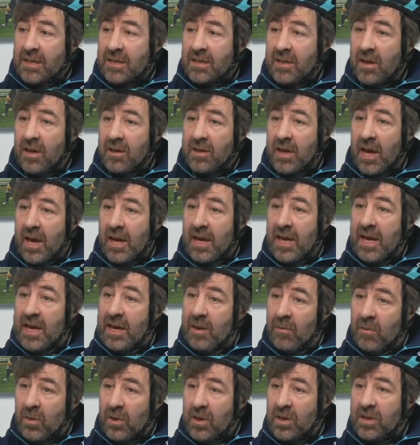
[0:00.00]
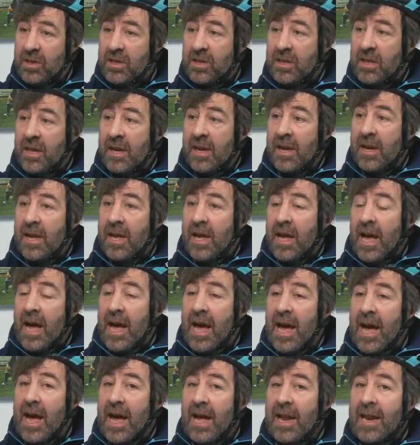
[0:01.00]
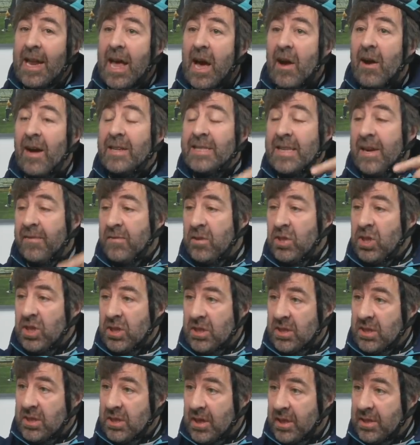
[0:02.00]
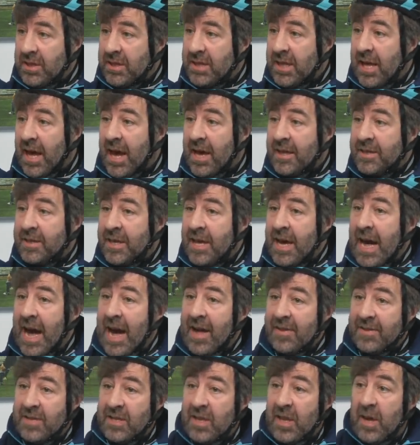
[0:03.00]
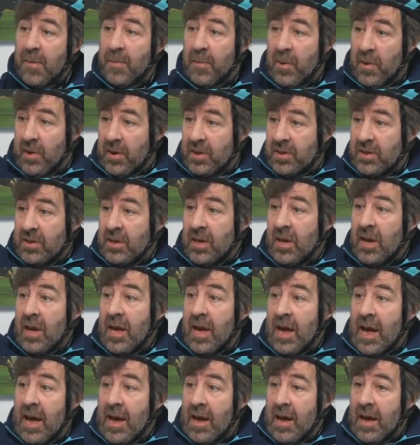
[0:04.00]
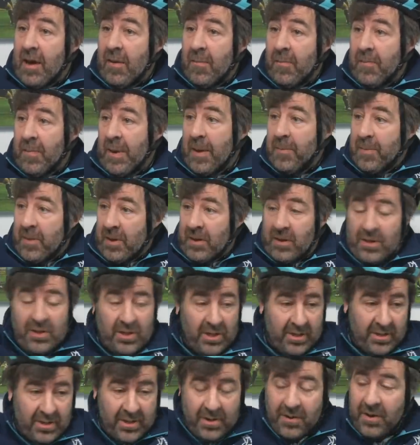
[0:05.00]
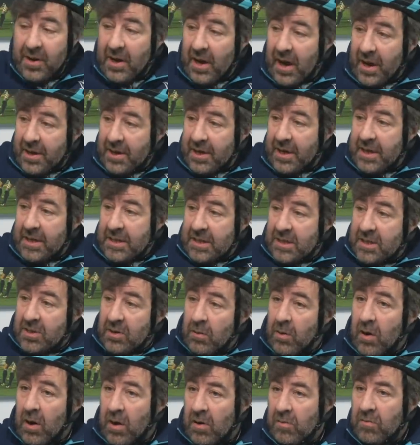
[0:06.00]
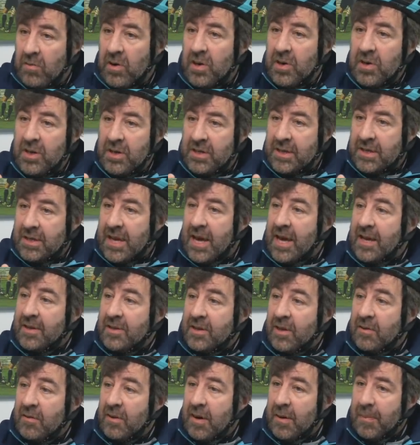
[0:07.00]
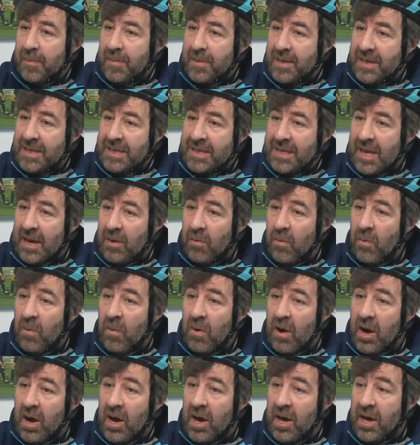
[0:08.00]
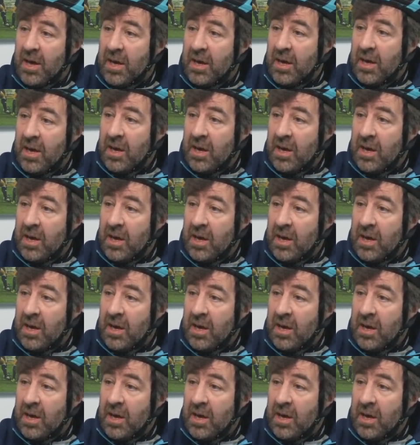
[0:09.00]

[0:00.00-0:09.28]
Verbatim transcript: Yeah. Okay, he would. Uh, now, has everyone just sussed that? And so they put uh, people just going like this, so our runners can't go up. Is yeah. that why?